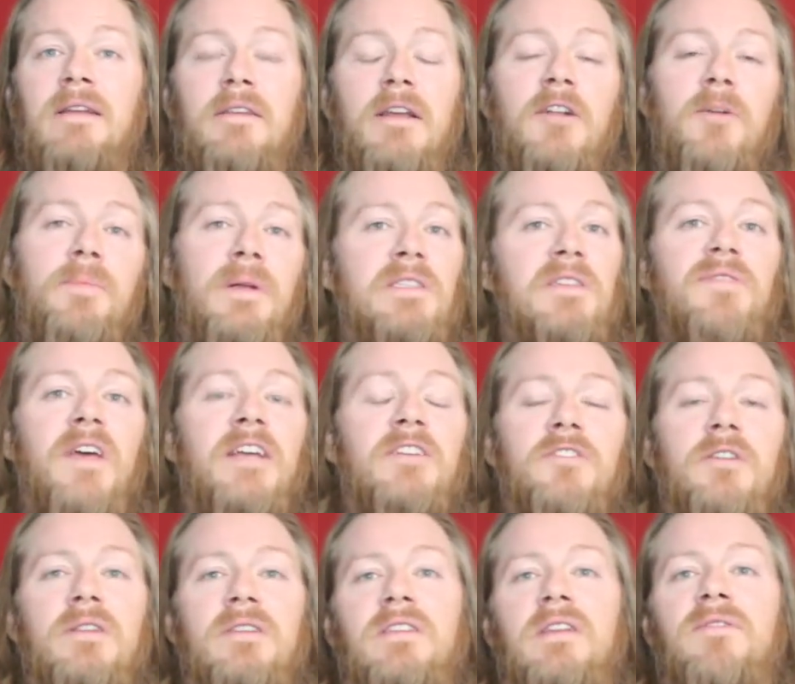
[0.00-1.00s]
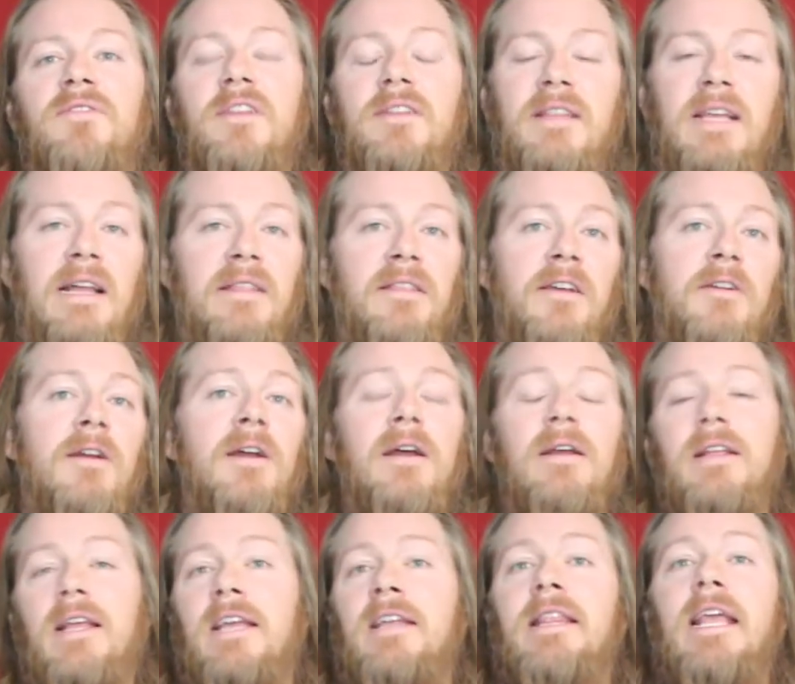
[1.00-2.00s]
you know, bits of Asia and stuff like that. They're
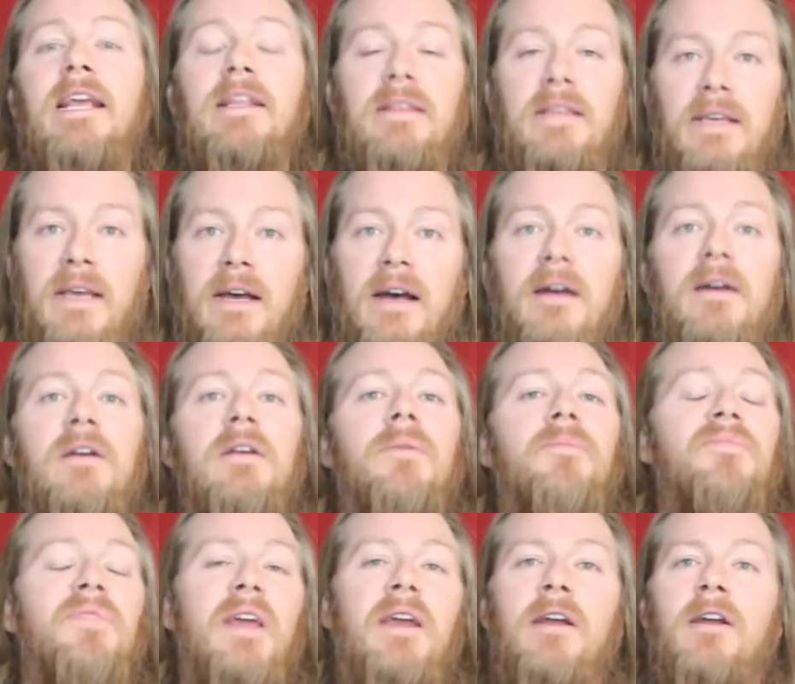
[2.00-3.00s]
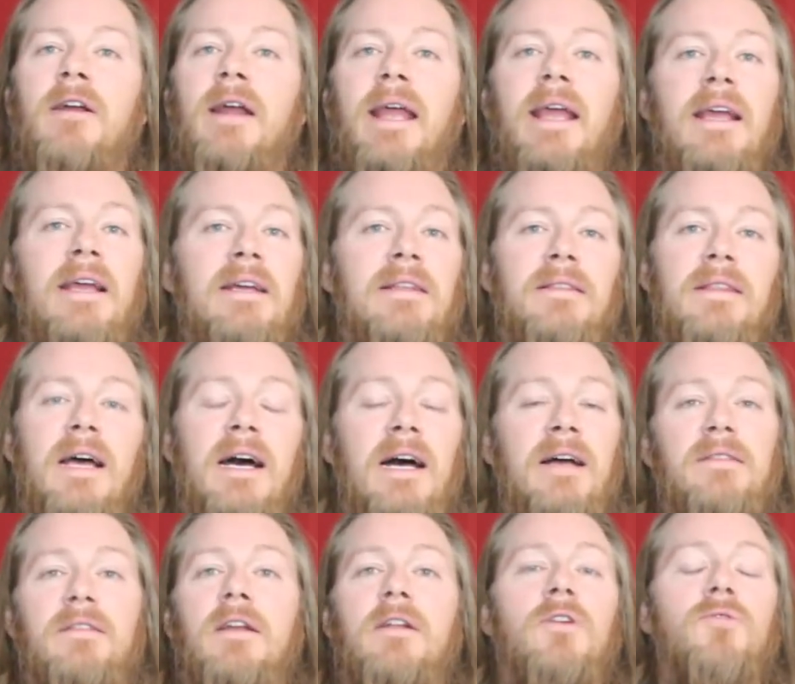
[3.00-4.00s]
in India, they're in
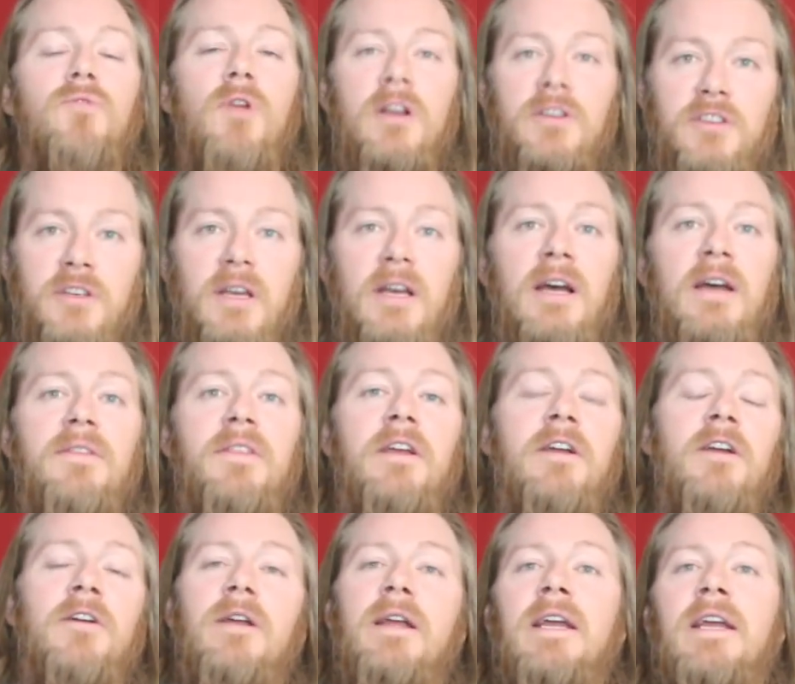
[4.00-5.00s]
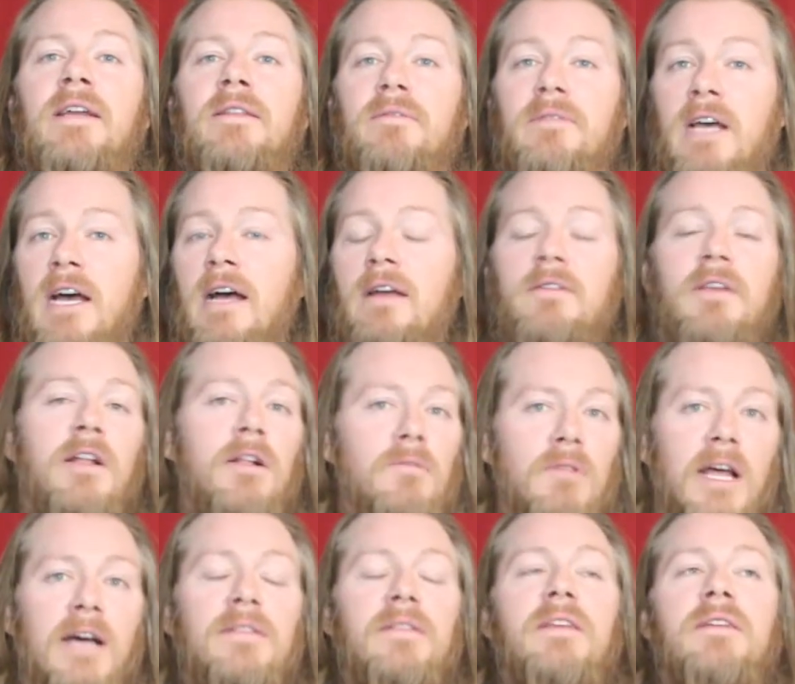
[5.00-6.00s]
you know, Russia, they're in you know,
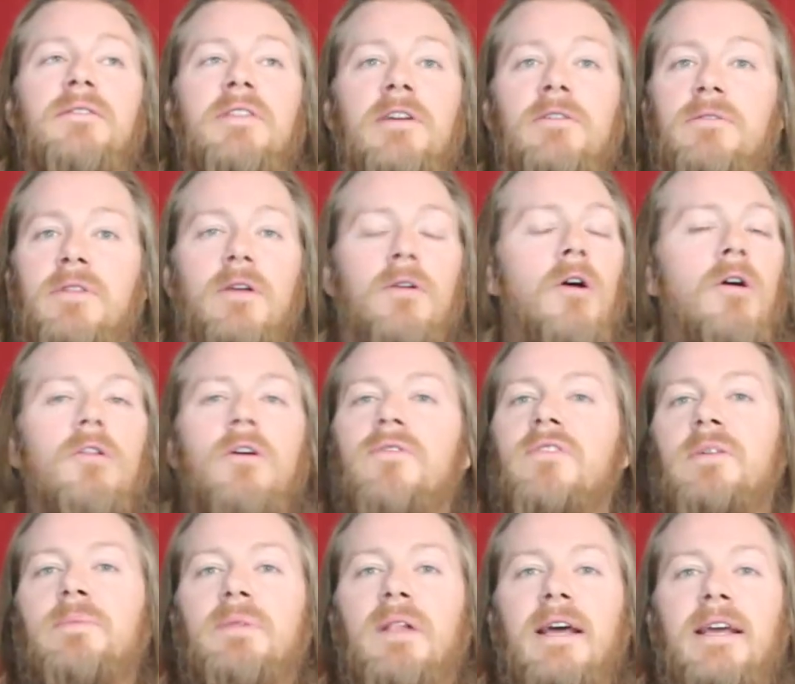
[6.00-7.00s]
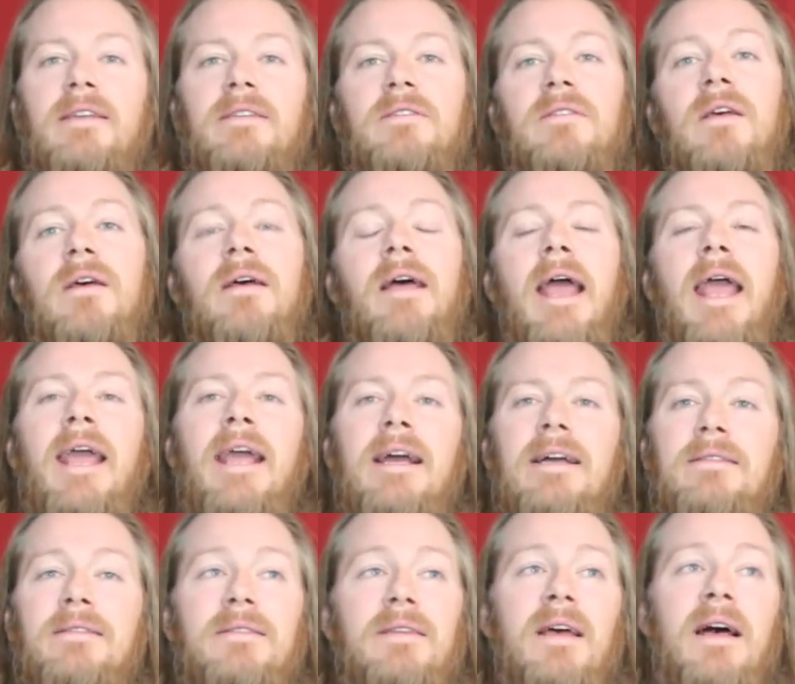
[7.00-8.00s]
London. They're all over the place.
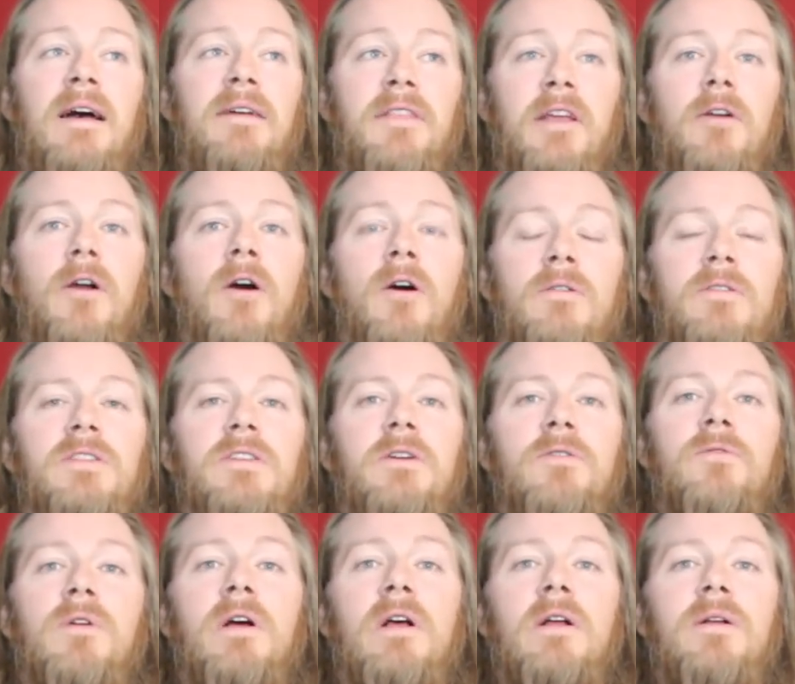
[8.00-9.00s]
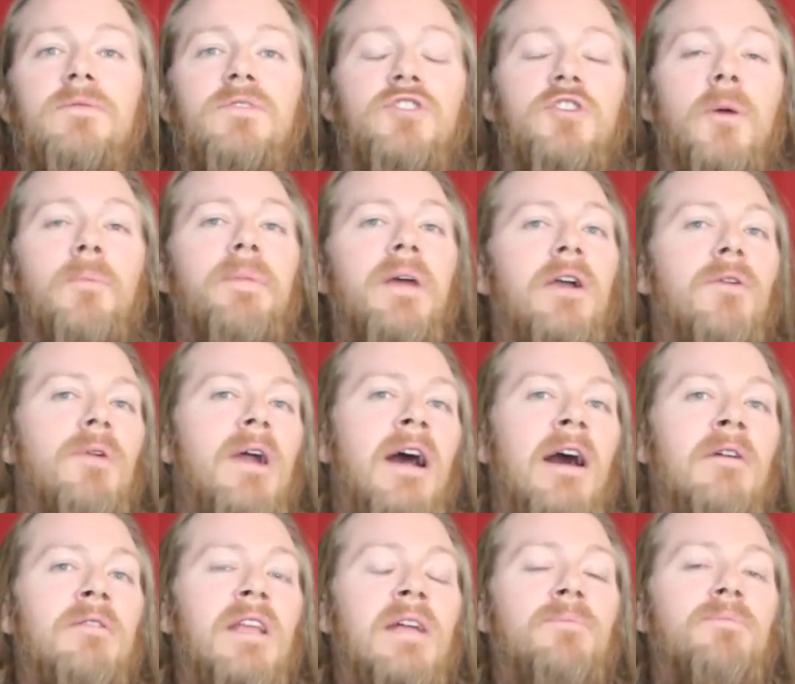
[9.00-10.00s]
And they're also jumping
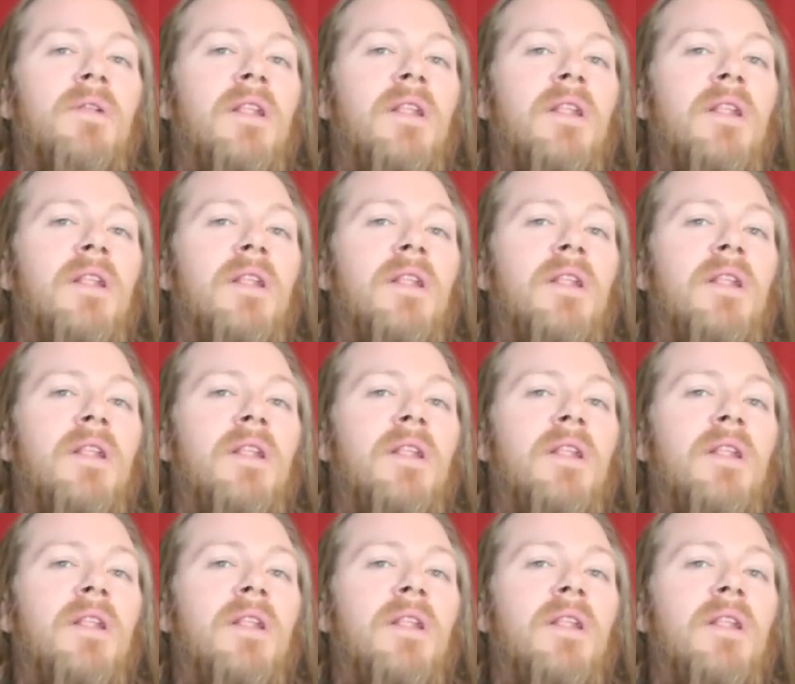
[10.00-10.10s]
around and